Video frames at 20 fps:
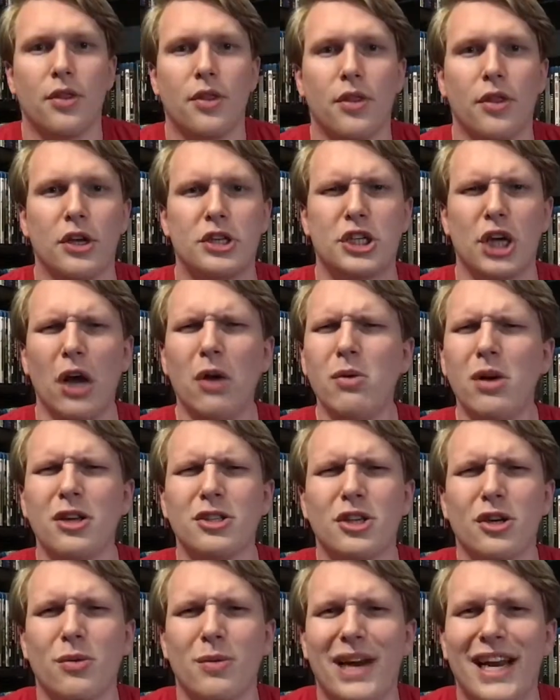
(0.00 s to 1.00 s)
The show
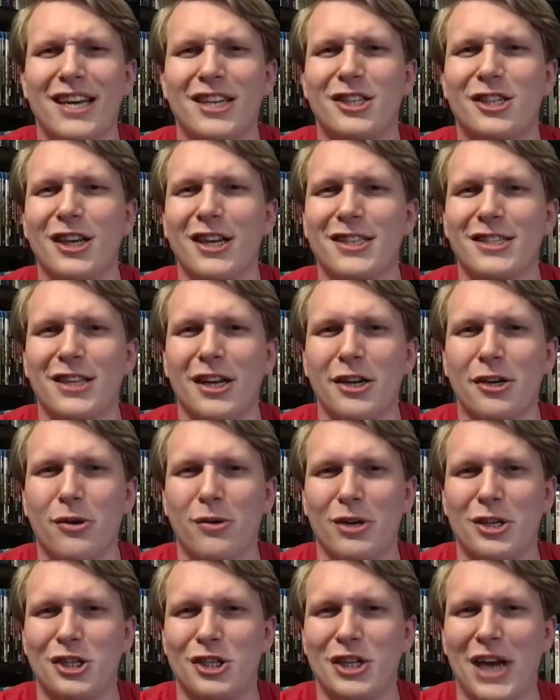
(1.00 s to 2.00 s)
also ran just
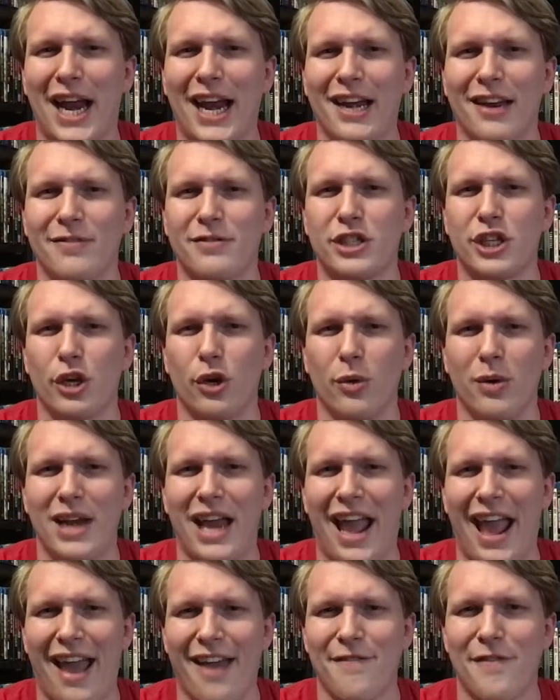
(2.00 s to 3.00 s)
under a shade of
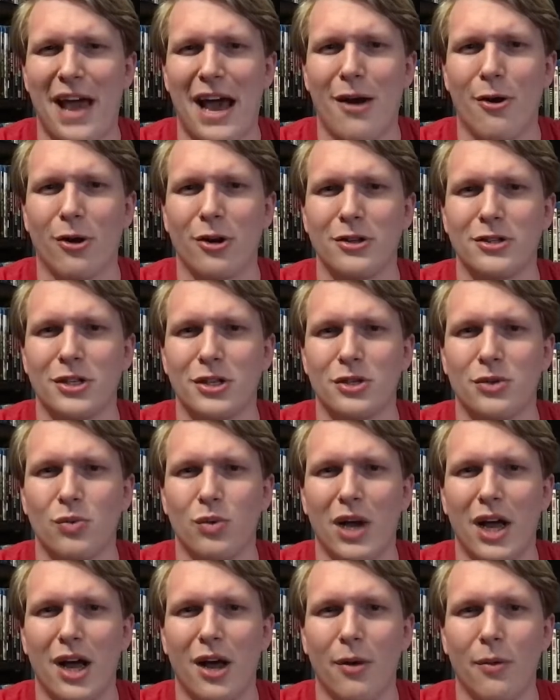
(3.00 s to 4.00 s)
2.5 hours as
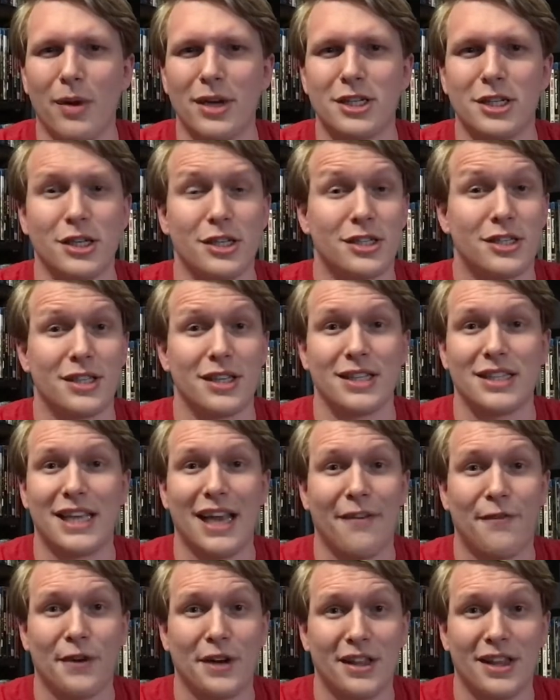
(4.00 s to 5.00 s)
well, which is
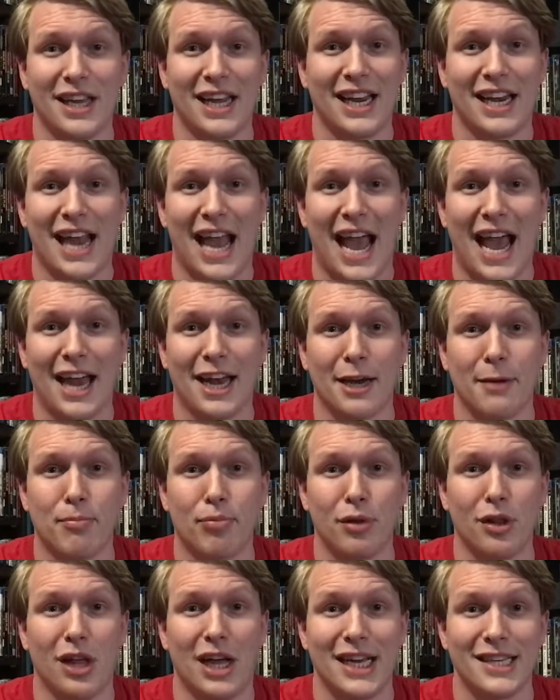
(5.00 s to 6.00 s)
definitely an added
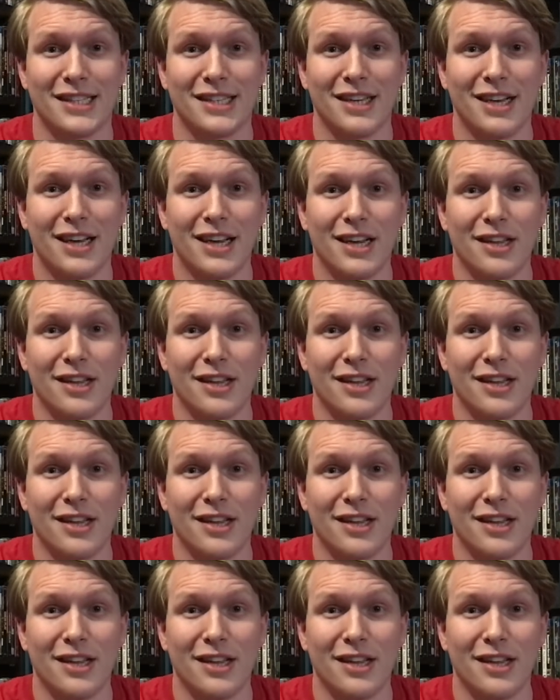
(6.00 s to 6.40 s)
plus.